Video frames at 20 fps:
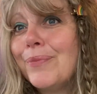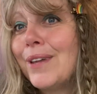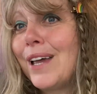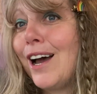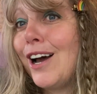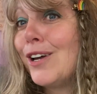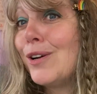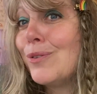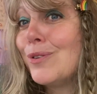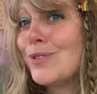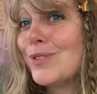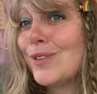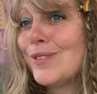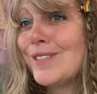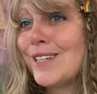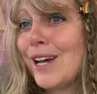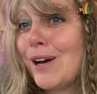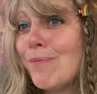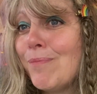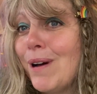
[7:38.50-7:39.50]
I also
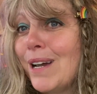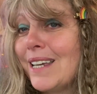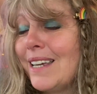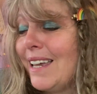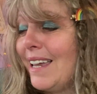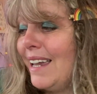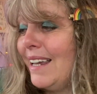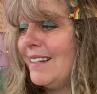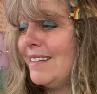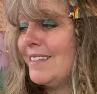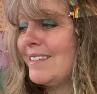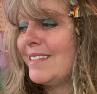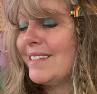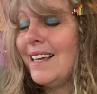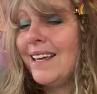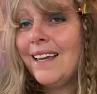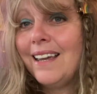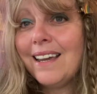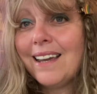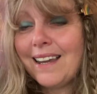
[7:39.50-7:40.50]
tell my kids
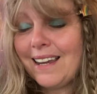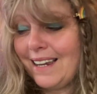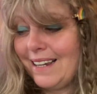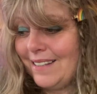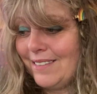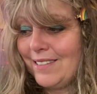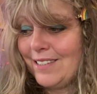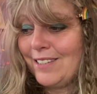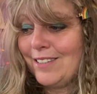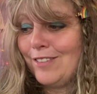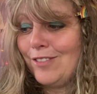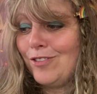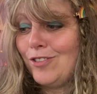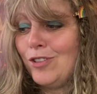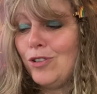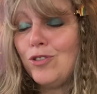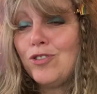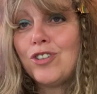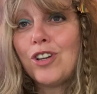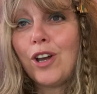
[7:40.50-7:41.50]
it's
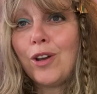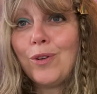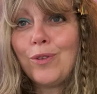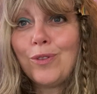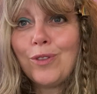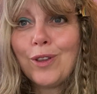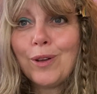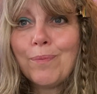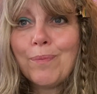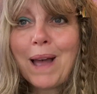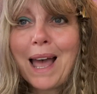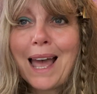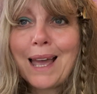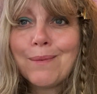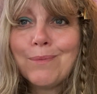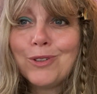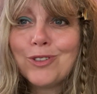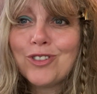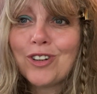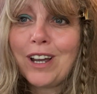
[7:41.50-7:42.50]
to show them how
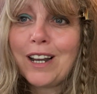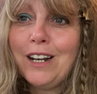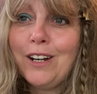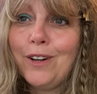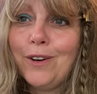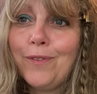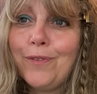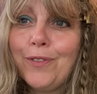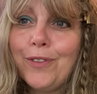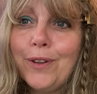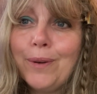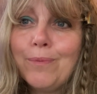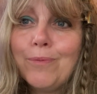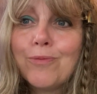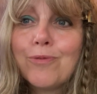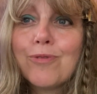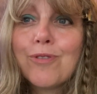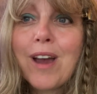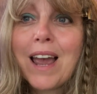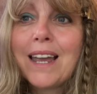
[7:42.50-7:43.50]
much I love them,
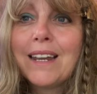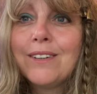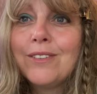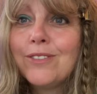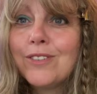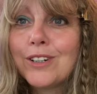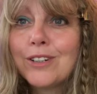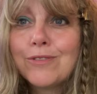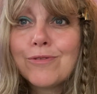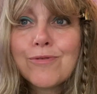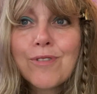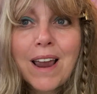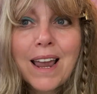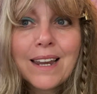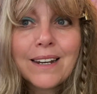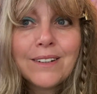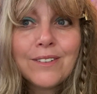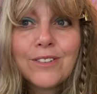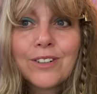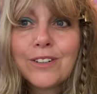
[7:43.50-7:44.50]
round and
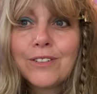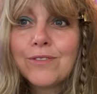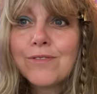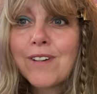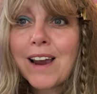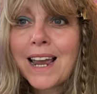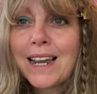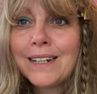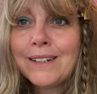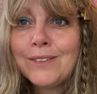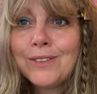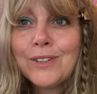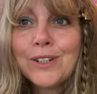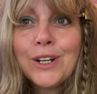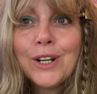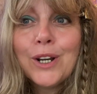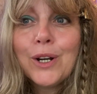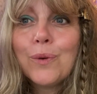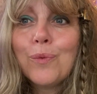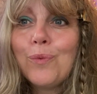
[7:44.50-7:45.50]
round and round
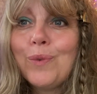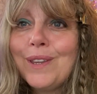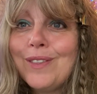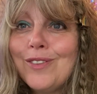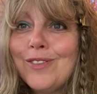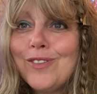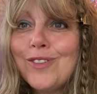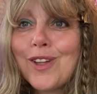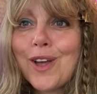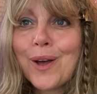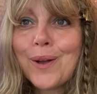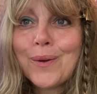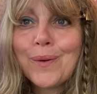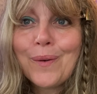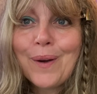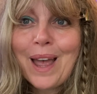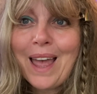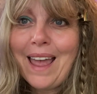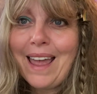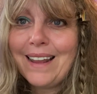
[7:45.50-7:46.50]
with
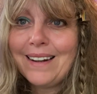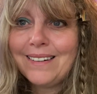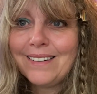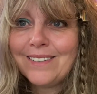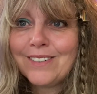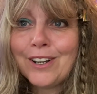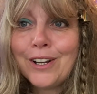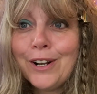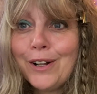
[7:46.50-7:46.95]
no end.